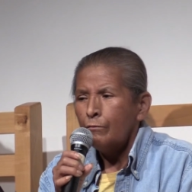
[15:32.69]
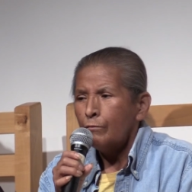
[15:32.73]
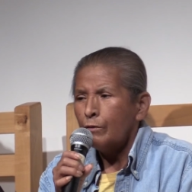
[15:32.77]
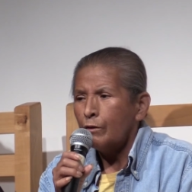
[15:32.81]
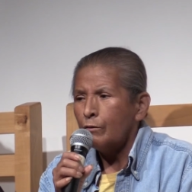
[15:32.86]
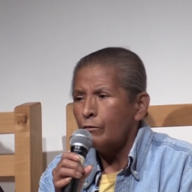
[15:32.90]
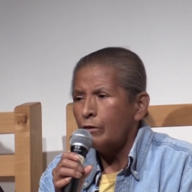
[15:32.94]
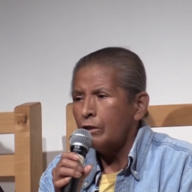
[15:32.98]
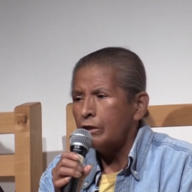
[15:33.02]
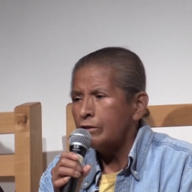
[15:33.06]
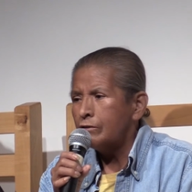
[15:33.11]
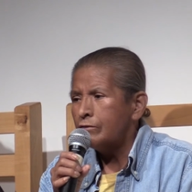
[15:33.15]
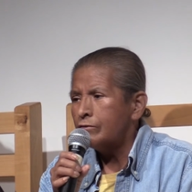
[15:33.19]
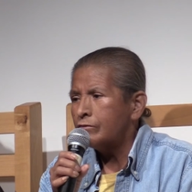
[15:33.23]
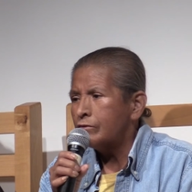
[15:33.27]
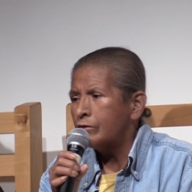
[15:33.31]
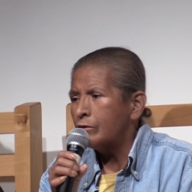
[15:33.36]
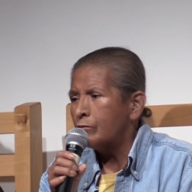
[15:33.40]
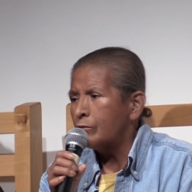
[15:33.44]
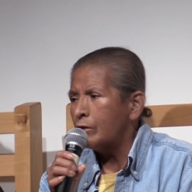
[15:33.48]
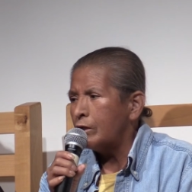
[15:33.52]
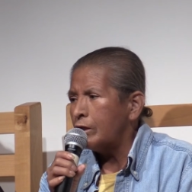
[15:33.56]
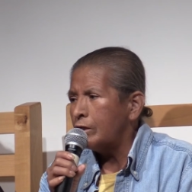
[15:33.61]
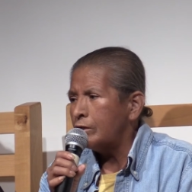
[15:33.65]
But once
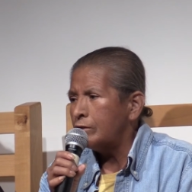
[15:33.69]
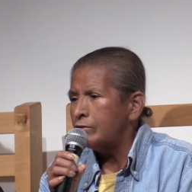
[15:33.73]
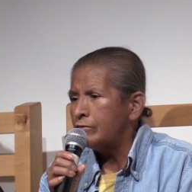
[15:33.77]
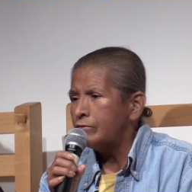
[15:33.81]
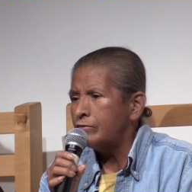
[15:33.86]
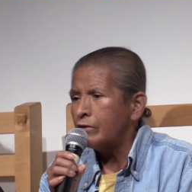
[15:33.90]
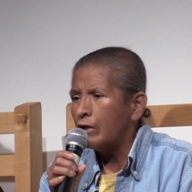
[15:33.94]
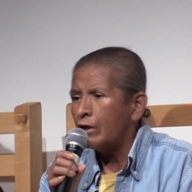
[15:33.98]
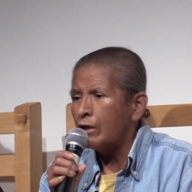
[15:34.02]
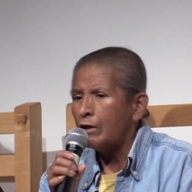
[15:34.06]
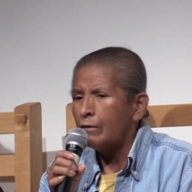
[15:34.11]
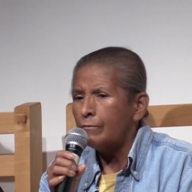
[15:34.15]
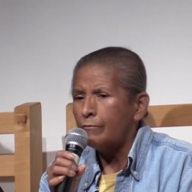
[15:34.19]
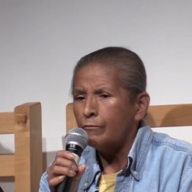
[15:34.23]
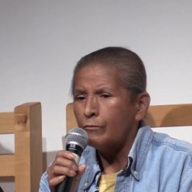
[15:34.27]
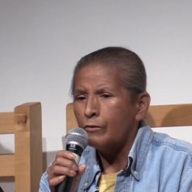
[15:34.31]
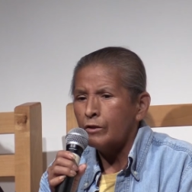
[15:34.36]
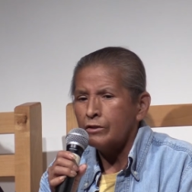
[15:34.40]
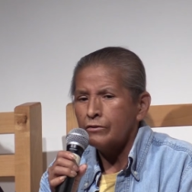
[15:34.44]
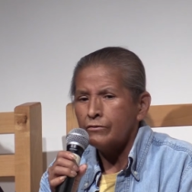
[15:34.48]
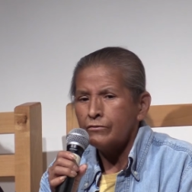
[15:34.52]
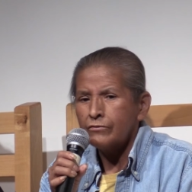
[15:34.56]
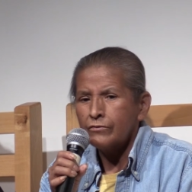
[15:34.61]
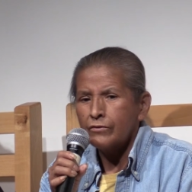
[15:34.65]
the rain stopped,
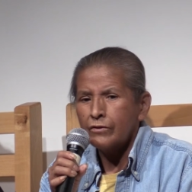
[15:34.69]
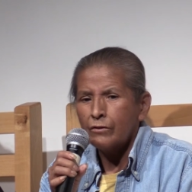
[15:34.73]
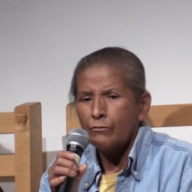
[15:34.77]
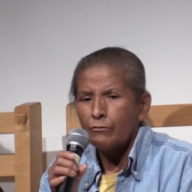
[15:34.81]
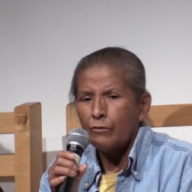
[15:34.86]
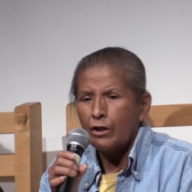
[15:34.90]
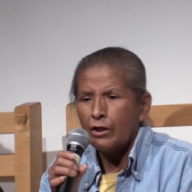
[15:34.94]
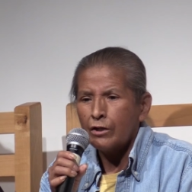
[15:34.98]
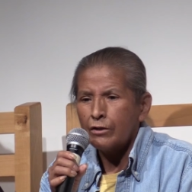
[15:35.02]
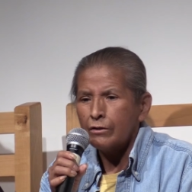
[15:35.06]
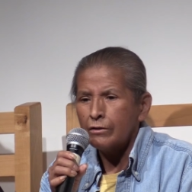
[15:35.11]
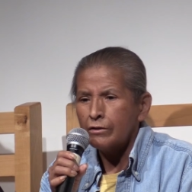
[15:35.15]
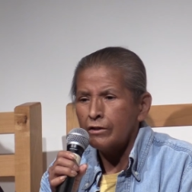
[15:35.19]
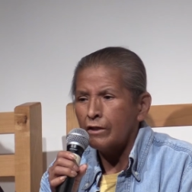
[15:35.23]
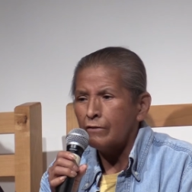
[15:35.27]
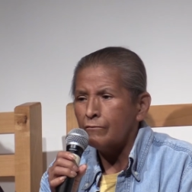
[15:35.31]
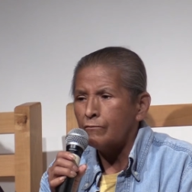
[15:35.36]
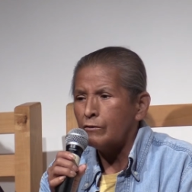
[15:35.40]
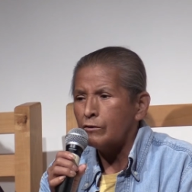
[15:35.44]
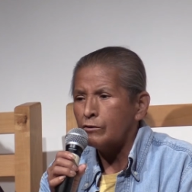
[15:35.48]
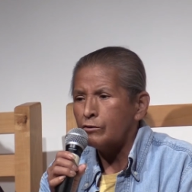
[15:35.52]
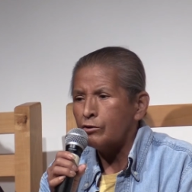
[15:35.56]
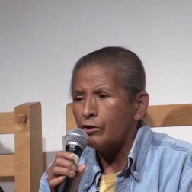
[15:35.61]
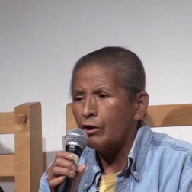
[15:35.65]
once the water
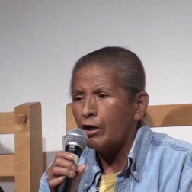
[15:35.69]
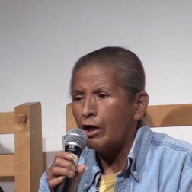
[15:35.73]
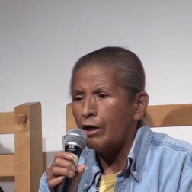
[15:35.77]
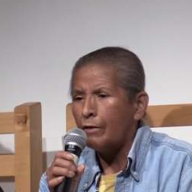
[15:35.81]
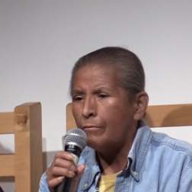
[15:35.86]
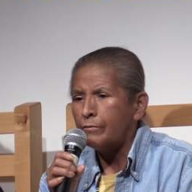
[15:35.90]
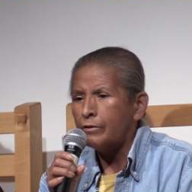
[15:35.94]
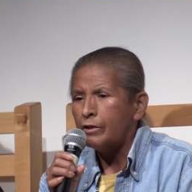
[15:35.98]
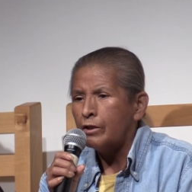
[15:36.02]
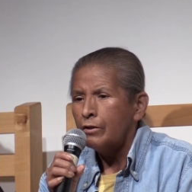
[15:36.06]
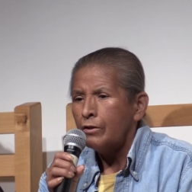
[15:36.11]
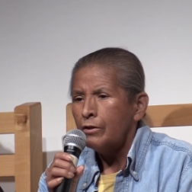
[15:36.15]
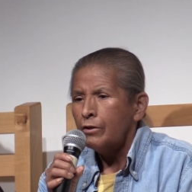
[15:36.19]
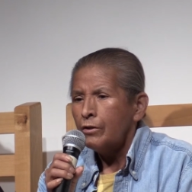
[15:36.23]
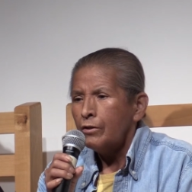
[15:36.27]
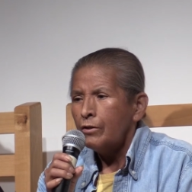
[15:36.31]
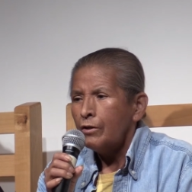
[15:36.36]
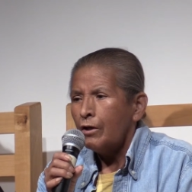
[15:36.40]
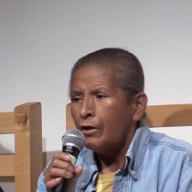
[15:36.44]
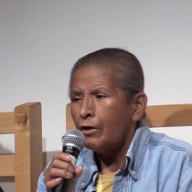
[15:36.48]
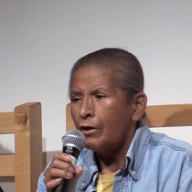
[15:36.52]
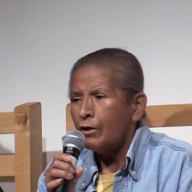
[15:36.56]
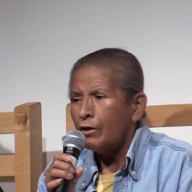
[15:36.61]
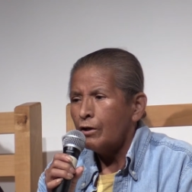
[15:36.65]
level dropped,
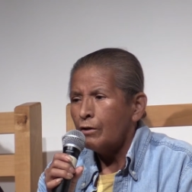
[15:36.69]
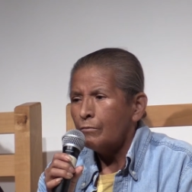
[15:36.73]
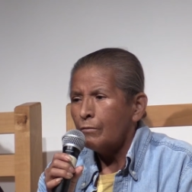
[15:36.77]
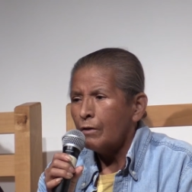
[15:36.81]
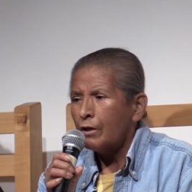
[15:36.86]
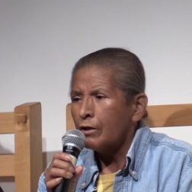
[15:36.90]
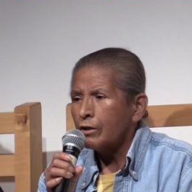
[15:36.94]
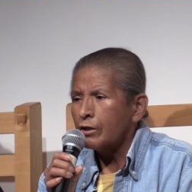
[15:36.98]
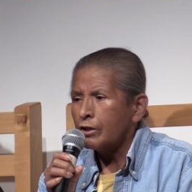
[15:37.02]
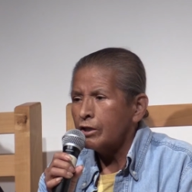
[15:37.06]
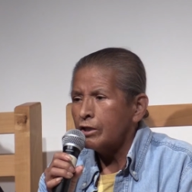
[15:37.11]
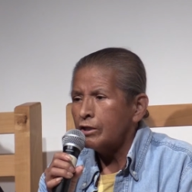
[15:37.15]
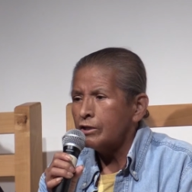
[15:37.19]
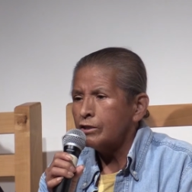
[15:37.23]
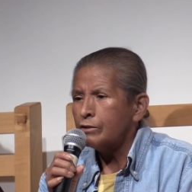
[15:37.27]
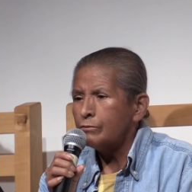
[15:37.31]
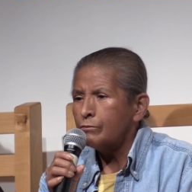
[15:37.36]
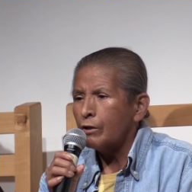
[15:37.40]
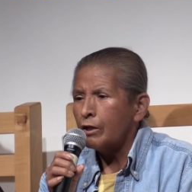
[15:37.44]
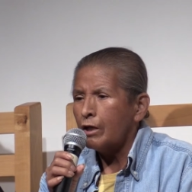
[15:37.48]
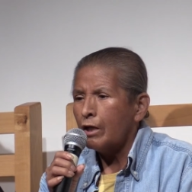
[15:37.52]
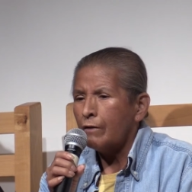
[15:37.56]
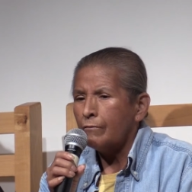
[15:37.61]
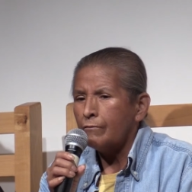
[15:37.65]
um, our
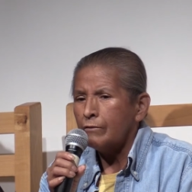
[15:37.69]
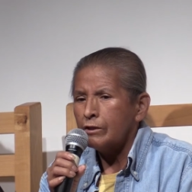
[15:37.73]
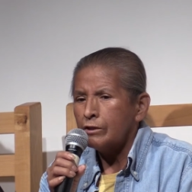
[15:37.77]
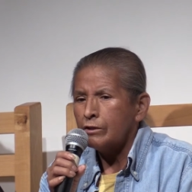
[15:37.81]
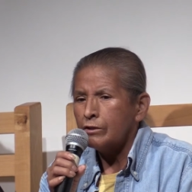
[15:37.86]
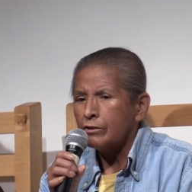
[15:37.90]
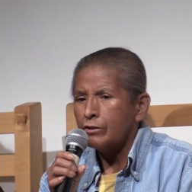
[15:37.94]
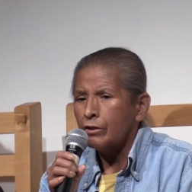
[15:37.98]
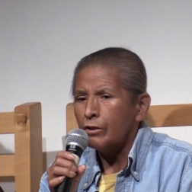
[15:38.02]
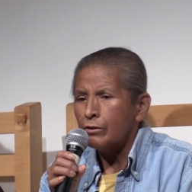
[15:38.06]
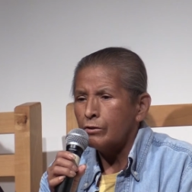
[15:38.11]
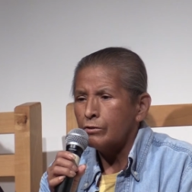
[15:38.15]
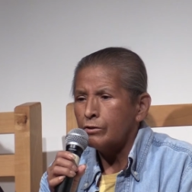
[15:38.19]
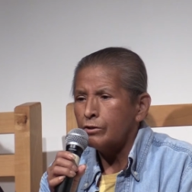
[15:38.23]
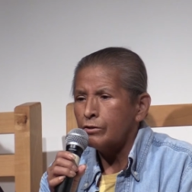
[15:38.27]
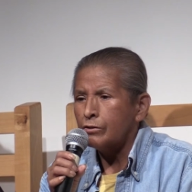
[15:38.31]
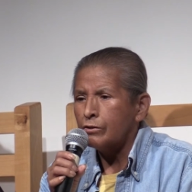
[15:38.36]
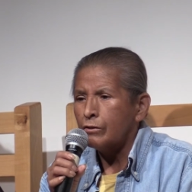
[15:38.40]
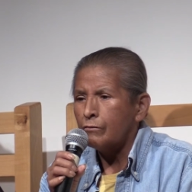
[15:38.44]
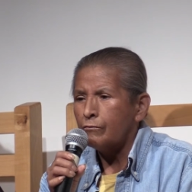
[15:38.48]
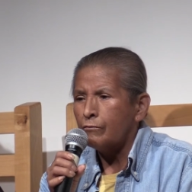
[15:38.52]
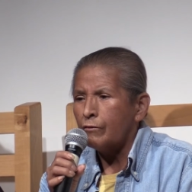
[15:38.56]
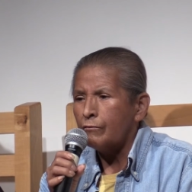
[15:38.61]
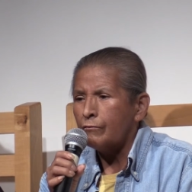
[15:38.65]
kids were having to go to
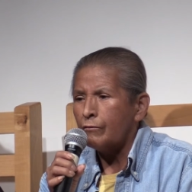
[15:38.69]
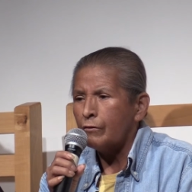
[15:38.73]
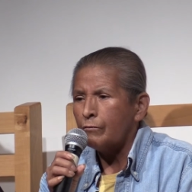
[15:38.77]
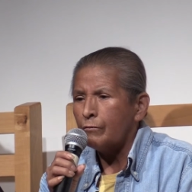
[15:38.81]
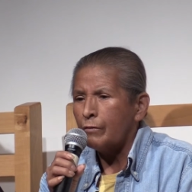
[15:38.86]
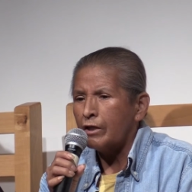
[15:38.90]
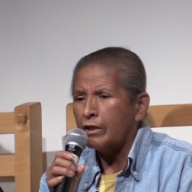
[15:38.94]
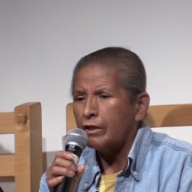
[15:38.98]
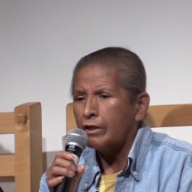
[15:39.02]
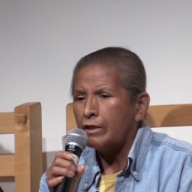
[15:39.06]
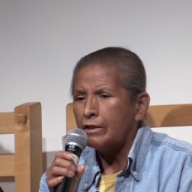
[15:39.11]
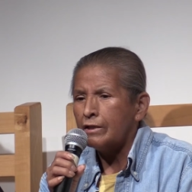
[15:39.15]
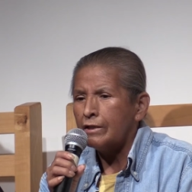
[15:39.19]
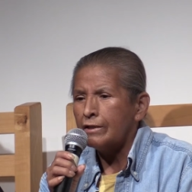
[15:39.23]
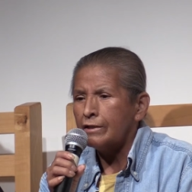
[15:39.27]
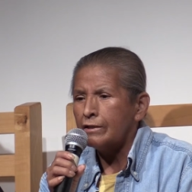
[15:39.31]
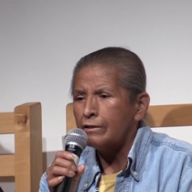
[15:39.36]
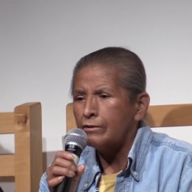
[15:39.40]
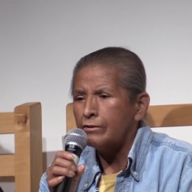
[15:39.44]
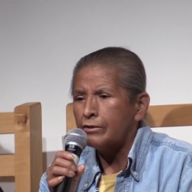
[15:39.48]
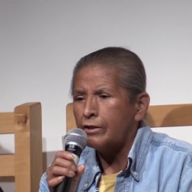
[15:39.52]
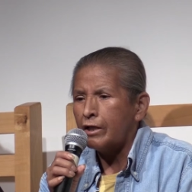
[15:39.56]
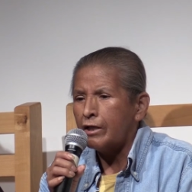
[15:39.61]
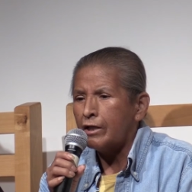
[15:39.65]
the river, making
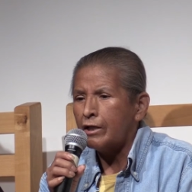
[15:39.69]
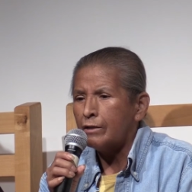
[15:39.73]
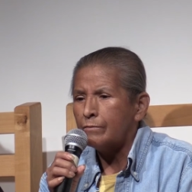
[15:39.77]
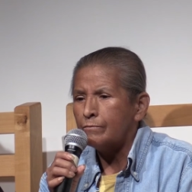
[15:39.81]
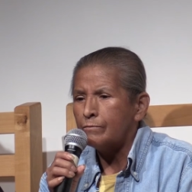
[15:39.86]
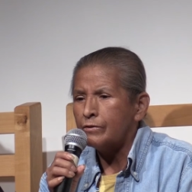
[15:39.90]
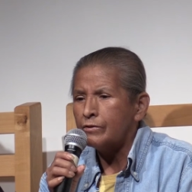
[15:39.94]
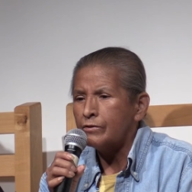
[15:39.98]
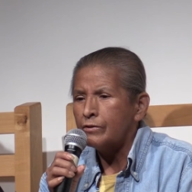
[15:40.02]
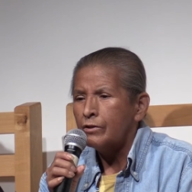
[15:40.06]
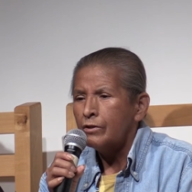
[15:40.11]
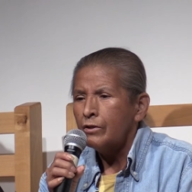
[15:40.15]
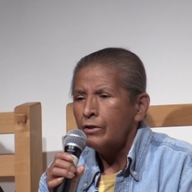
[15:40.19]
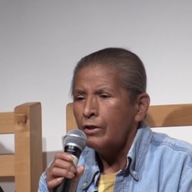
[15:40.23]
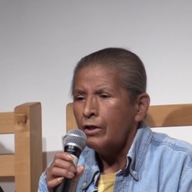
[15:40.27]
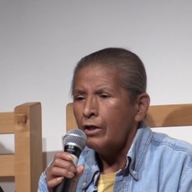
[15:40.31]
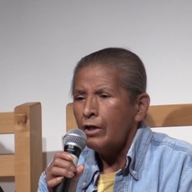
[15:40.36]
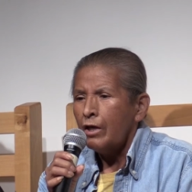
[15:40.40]
little dams,